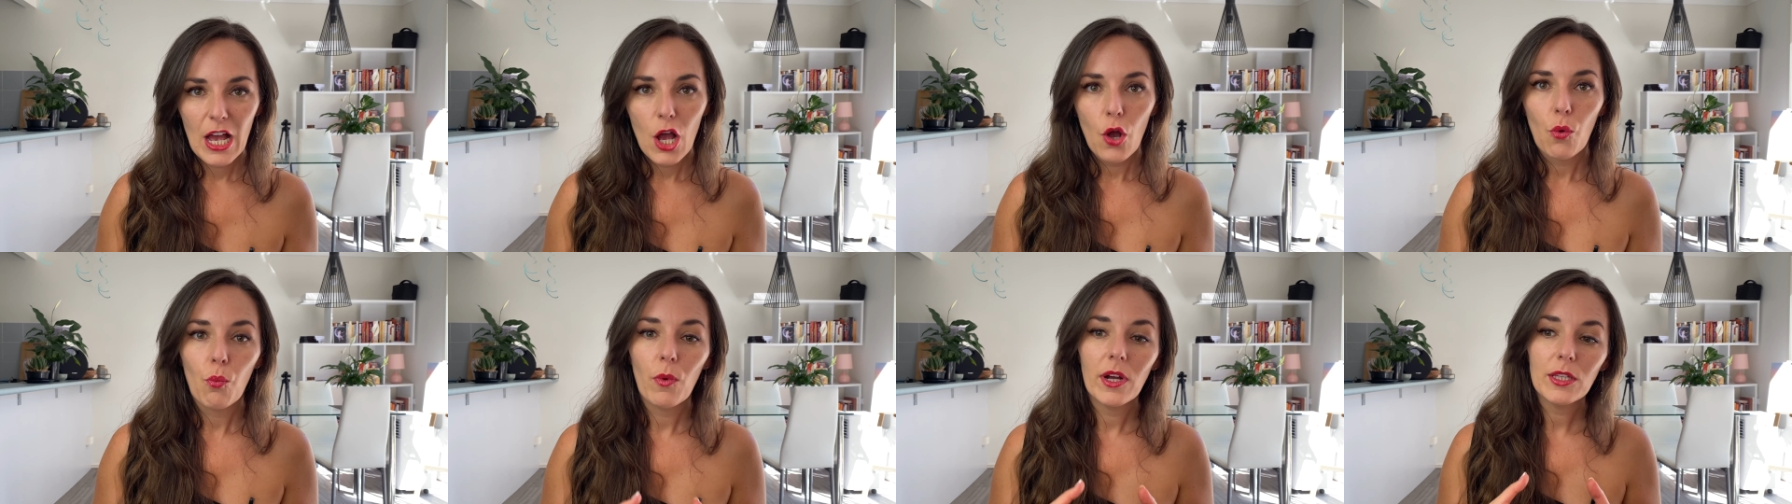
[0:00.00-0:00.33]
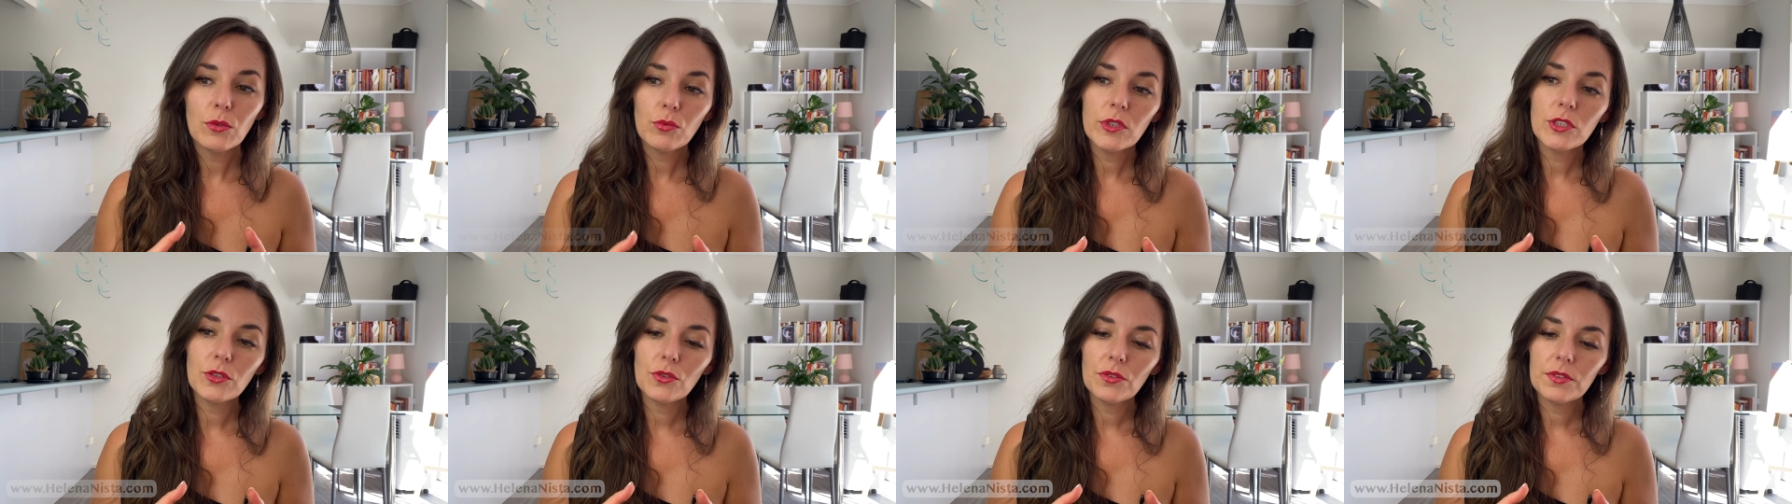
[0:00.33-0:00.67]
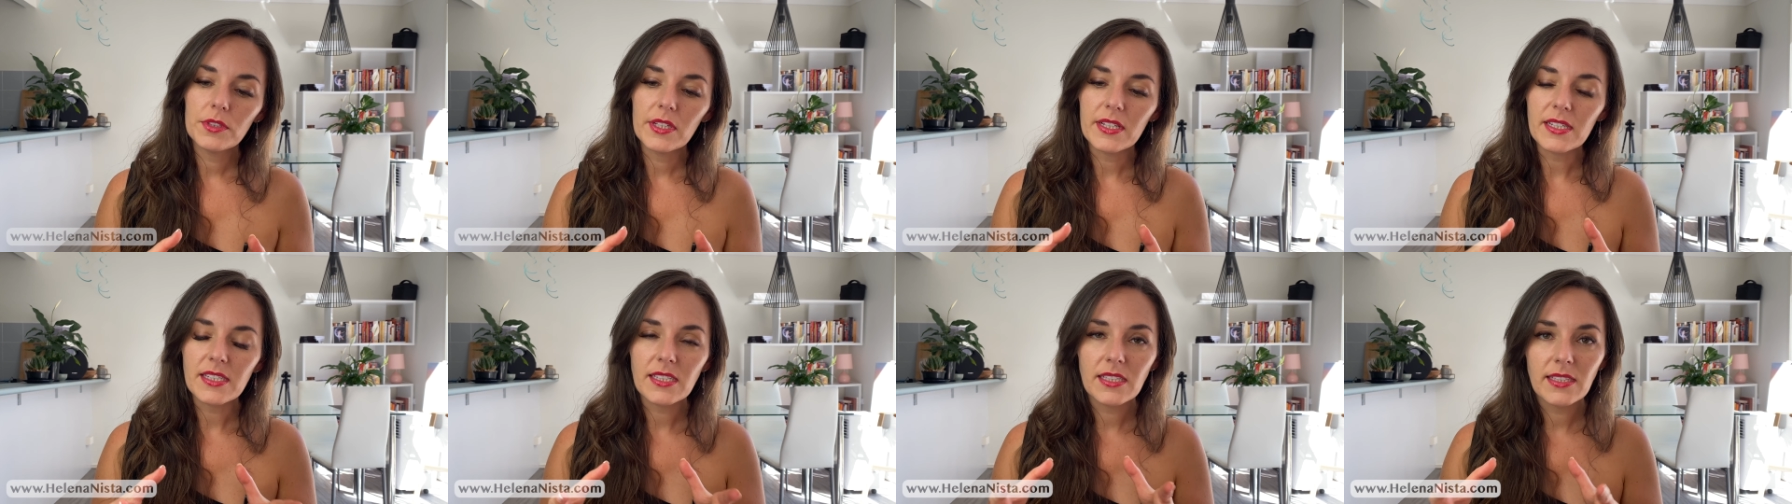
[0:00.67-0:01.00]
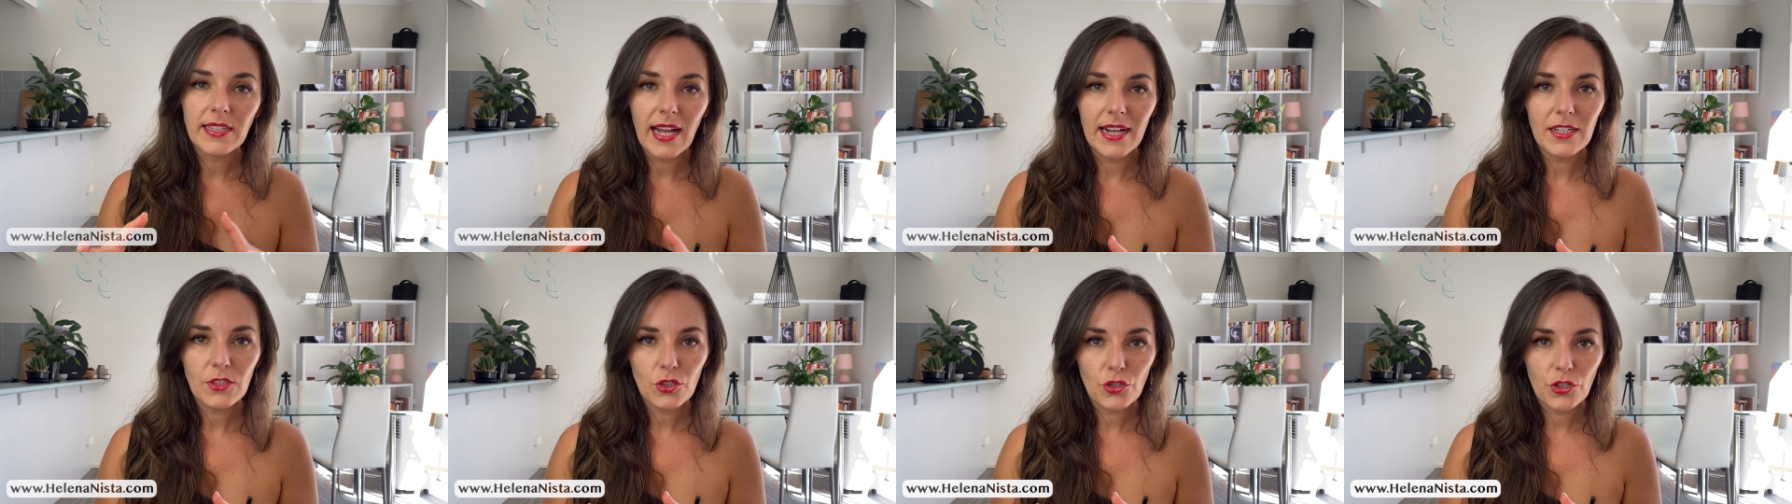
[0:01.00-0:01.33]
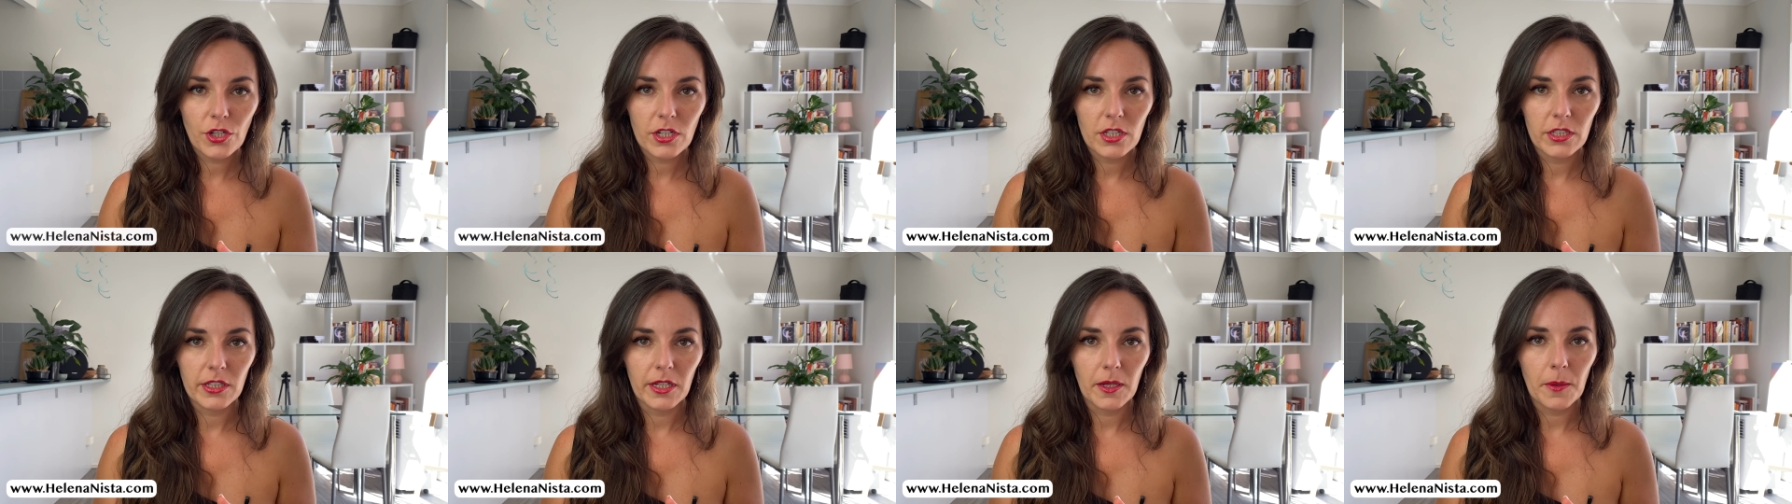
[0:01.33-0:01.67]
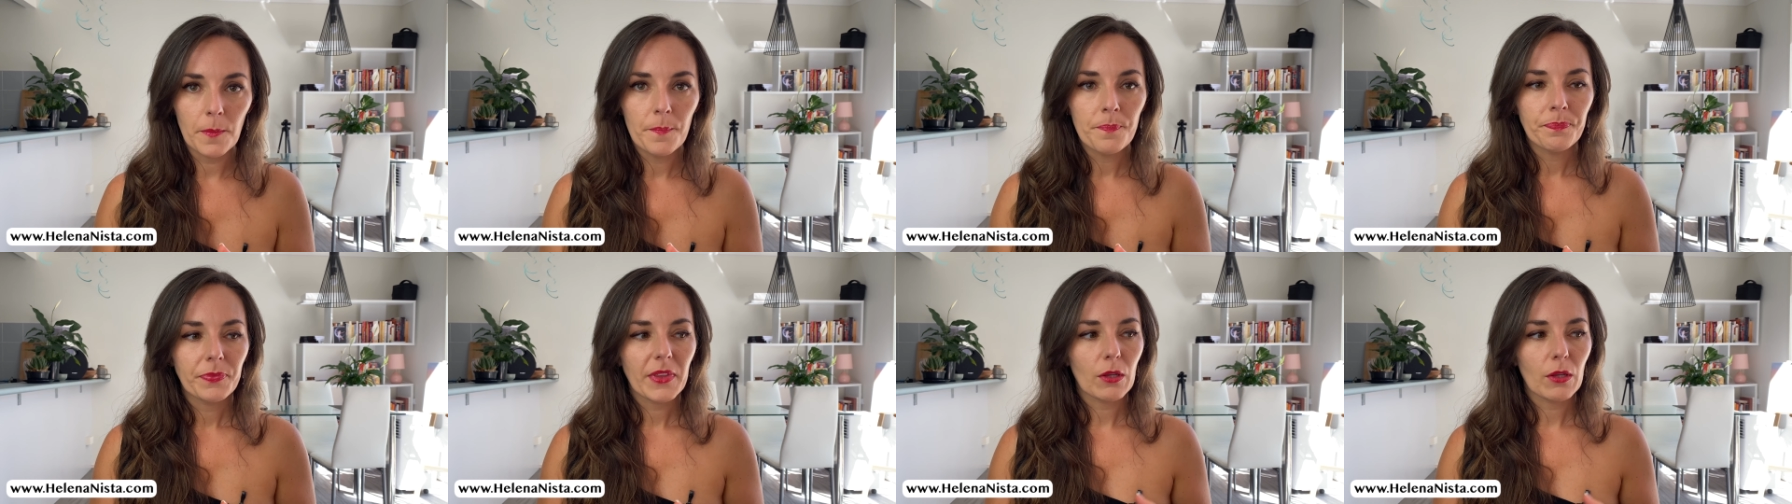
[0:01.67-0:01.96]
When we do things tantrically,